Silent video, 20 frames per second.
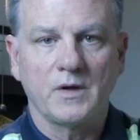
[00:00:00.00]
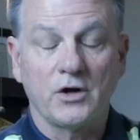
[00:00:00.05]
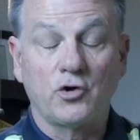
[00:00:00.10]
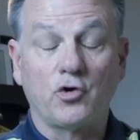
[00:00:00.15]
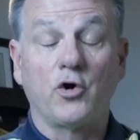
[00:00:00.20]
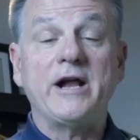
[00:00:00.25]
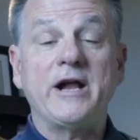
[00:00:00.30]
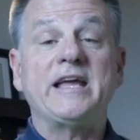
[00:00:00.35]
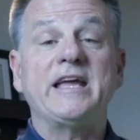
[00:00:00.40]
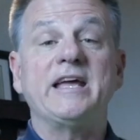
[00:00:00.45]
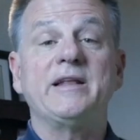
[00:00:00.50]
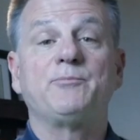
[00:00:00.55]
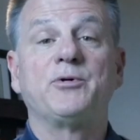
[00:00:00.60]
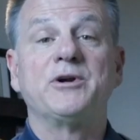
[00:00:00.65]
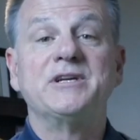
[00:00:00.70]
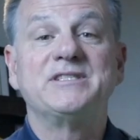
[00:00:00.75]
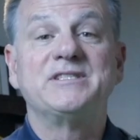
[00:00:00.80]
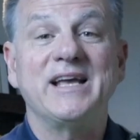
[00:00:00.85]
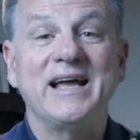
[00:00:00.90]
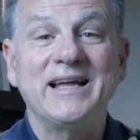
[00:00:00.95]
Cricket
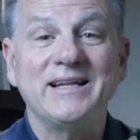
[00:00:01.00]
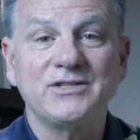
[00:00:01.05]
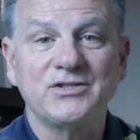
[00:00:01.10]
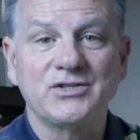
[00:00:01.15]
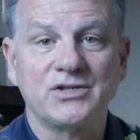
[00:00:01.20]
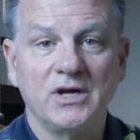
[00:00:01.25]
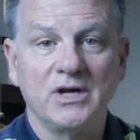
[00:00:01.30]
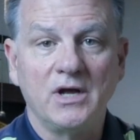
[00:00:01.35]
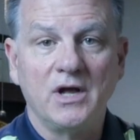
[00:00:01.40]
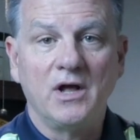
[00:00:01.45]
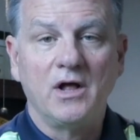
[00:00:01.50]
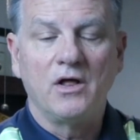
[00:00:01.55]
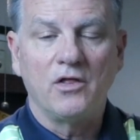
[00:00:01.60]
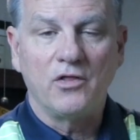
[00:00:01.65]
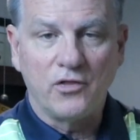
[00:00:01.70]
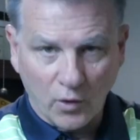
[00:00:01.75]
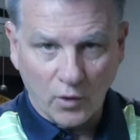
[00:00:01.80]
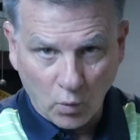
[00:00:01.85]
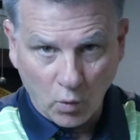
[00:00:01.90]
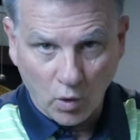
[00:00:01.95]
presents
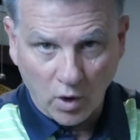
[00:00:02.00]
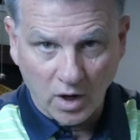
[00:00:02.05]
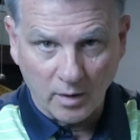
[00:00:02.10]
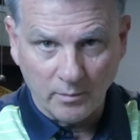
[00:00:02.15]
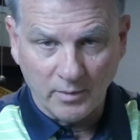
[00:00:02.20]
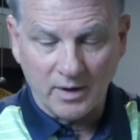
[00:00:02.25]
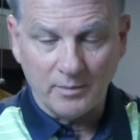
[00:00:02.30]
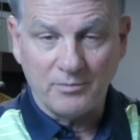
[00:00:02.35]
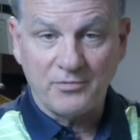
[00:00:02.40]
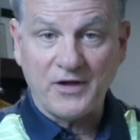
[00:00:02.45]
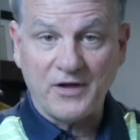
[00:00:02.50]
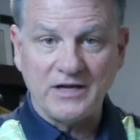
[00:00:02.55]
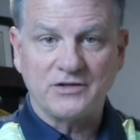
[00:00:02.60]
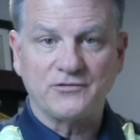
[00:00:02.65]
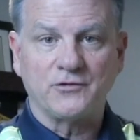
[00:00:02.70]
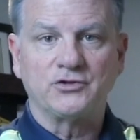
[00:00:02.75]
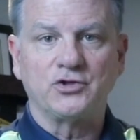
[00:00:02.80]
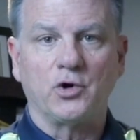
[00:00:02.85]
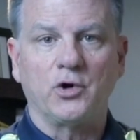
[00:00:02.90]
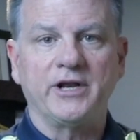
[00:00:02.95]
The Warm-Up. Thanks
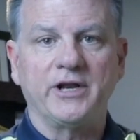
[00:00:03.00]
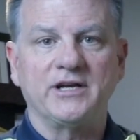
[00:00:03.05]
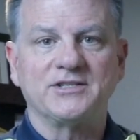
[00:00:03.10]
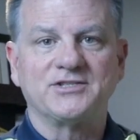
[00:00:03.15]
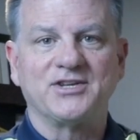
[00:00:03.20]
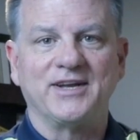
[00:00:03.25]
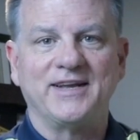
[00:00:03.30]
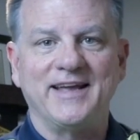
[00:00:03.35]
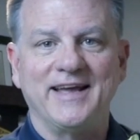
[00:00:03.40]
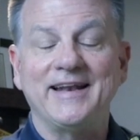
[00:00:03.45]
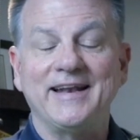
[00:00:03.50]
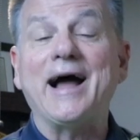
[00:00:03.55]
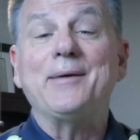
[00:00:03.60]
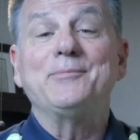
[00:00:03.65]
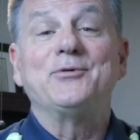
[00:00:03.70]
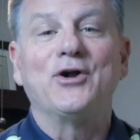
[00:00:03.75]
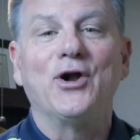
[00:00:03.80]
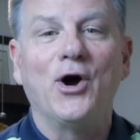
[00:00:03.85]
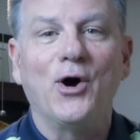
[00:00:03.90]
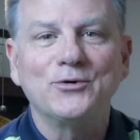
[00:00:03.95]
for joining us again.
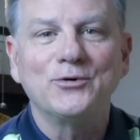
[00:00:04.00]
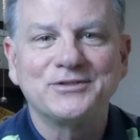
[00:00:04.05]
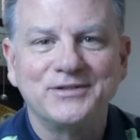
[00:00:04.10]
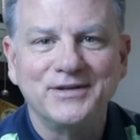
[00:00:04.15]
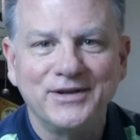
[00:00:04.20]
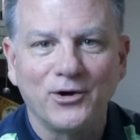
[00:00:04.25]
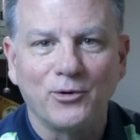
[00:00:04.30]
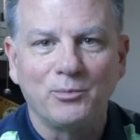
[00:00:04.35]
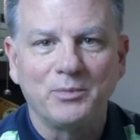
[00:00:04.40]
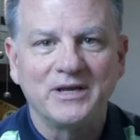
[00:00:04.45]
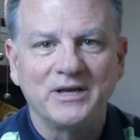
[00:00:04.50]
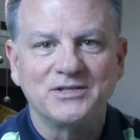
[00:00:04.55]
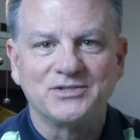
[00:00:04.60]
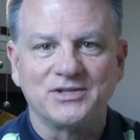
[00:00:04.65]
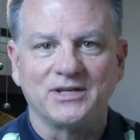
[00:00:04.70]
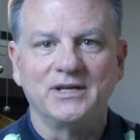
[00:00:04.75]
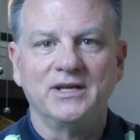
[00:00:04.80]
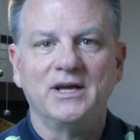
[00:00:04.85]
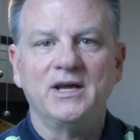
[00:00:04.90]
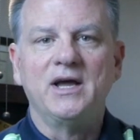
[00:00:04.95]
I'm your host, Neil
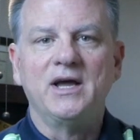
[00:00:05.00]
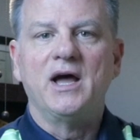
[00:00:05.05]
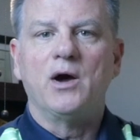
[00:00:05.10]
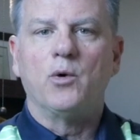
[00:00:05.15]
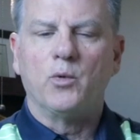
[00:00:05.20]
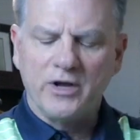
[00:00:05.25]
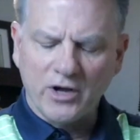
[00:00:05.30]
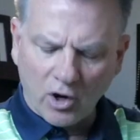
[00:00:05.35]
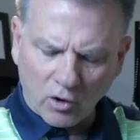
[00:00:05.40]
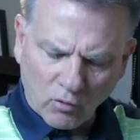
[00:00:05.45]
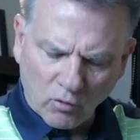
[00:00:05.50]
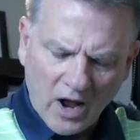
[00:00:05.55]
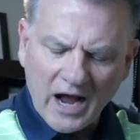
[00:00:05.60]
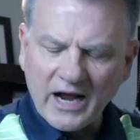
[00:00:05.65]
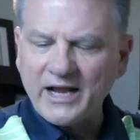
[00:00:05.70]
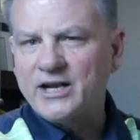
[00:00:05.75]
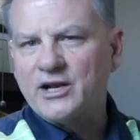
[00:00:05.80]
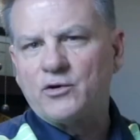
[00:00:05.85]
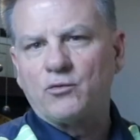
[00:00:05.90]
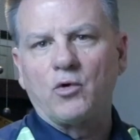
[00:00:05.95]
Beasley. We are
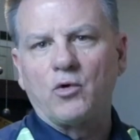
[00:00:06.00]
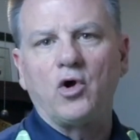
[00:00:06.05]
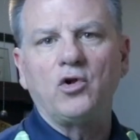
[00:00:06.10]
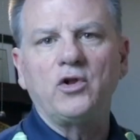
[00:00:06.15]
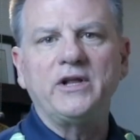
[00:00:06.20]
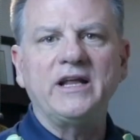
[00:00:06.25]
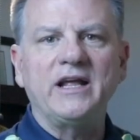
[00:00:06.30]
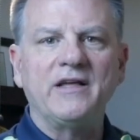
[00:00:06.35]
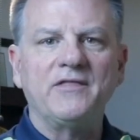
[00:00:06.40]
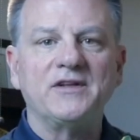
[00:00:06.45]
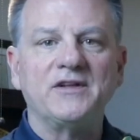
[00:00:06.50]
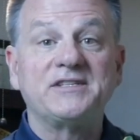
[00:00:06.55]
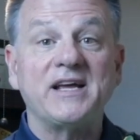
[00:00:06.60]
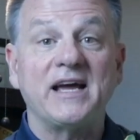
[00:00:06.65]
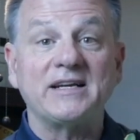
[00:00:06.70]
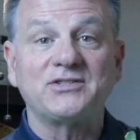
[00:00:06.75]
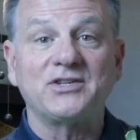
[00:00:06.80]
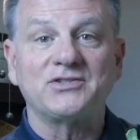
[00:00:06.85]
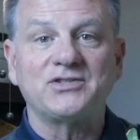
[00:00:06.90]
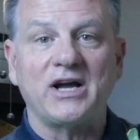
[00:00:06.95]
rocking and rolling in the
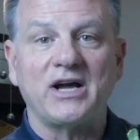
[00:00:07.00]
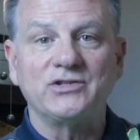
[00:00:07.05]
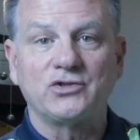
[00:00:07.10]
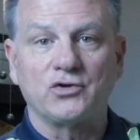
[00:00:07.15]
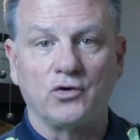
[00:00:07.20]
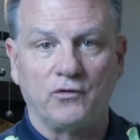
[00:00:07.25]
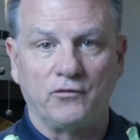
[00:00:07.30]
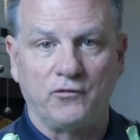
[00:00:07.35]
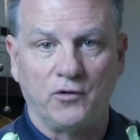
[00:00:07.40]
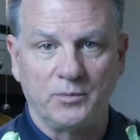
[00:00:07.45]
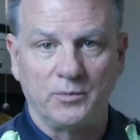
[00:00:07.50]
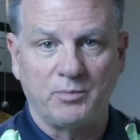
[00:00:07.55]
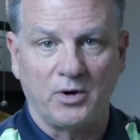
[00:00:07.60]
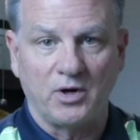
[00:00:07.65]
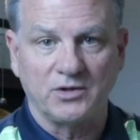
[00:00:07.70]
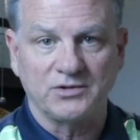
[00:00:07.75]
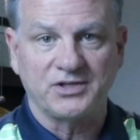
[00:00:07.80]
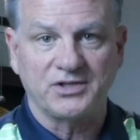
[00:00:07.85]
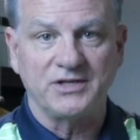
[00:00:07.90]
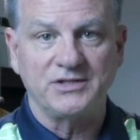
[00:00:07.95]
Texas high school
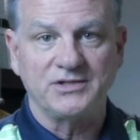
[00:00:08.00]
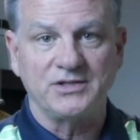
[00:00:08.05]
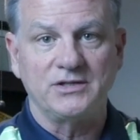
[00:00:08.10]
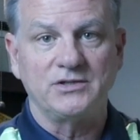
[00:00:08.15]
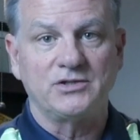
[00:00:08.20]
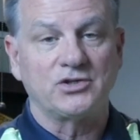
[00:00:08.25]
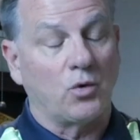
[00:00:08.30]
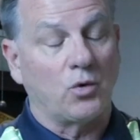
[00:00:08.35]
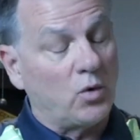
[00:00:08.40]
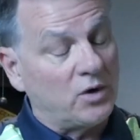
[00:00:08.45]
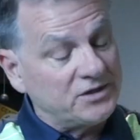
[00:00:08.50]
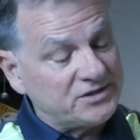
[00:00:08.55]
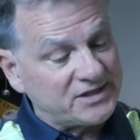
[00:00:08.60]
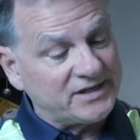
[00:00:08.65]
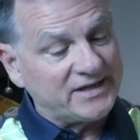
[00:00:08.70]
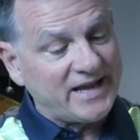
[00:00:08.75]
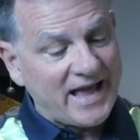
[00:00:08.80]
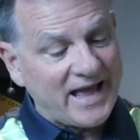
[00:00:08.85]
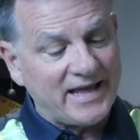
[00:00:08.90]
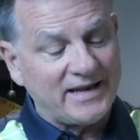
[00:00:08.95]
football season, so once
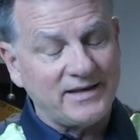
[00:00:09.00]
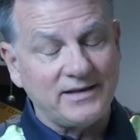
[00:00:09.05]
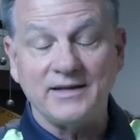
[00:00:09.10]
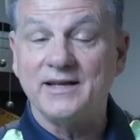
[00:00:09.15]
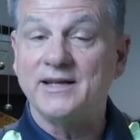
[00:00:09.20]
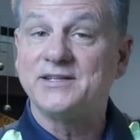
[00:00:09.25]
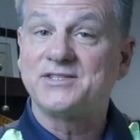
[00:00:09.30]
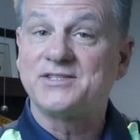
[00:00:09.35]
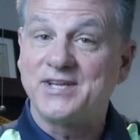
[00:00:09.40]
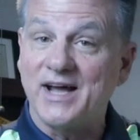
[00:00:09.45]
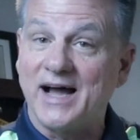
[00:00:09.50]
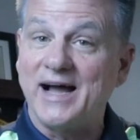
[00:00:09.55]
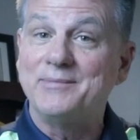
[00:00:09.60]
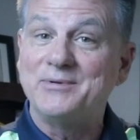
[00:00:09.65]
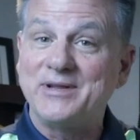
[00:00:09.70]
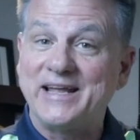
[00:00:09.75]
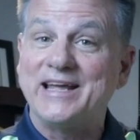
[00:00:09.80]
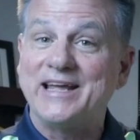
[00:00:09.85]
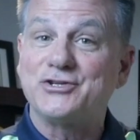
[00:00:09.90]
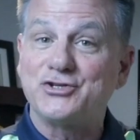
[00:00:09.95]
again, it's
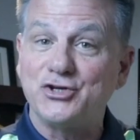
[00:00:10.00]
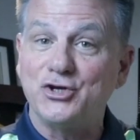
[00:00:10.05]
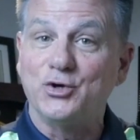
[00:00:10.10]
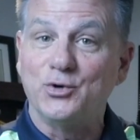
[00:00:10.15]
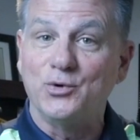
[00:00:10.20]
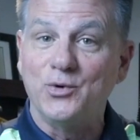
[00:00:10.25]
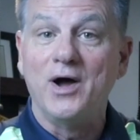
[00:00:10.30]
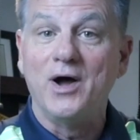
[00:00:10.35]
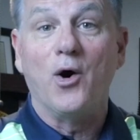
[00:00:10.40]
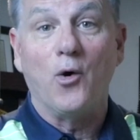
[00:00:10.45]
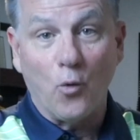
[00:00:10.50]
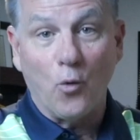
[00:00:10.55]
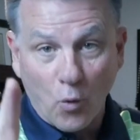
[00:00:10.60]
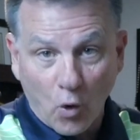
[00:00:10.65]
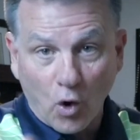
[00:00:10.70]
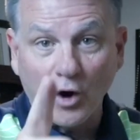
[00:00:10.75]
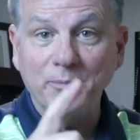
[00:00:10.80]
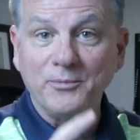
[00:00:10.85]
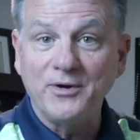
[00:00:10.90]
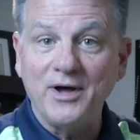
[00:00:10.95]
time to get you
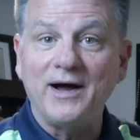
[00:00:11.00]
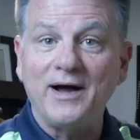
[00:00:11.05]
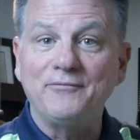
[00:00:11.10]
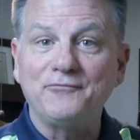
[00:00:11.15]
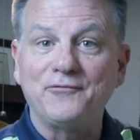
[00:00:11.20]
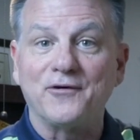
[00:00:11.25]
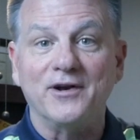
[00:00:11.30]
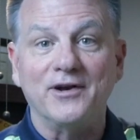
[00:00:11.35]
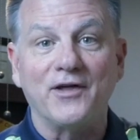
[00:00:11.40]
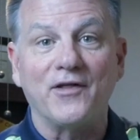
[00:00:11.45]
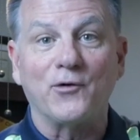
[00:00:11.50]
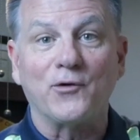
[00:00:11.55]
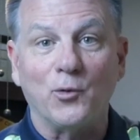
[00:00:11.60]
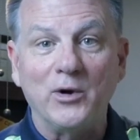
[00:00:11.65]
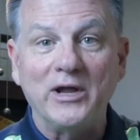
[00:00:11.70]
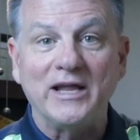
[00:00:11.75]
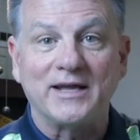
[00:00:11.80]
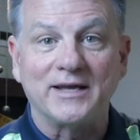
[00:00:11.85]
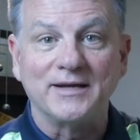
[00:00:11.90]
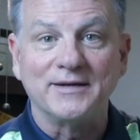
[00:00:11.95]
warmed up for another
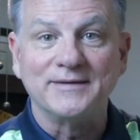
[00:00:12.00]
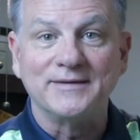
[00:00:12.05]
week.